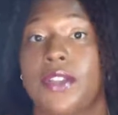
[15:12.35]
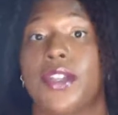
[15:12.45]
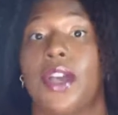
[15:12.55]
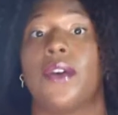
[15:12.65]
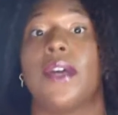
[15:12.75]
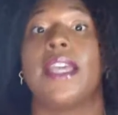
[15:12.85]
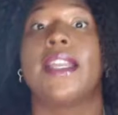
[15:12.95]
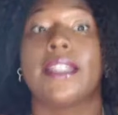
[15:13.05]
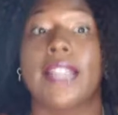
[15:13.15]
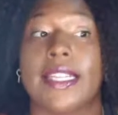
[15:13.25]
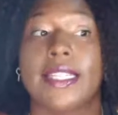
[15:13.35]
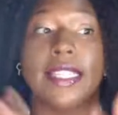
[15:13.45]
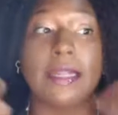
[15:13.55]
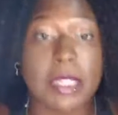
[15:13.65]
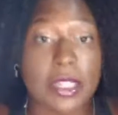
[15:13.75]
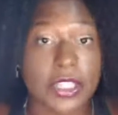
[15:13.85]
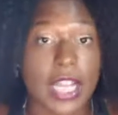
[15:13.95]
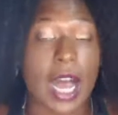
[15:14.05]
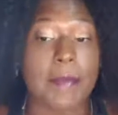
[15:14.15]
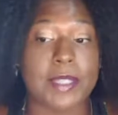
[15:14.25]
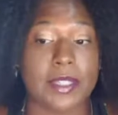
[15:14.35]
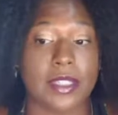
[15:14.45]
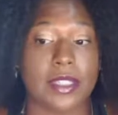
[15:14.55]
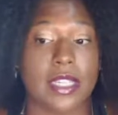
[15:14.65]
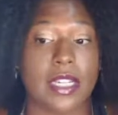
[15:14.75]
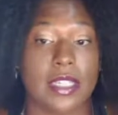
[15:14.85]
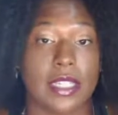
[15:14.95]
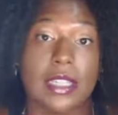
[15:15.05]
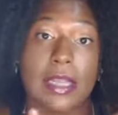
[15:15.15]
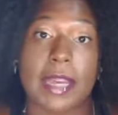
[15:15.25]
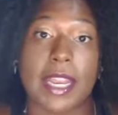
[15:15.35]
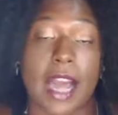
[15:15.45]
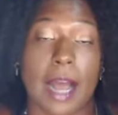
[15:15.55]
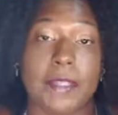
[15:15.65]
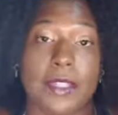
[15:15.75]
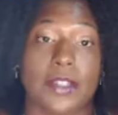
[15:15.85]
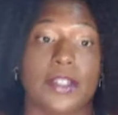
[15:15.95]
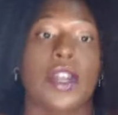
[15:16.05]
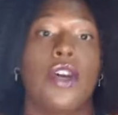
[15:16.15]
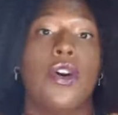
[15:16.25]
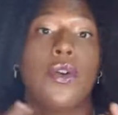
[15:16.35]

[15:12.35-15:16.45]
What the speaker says: So in similar to eliminate obstacles,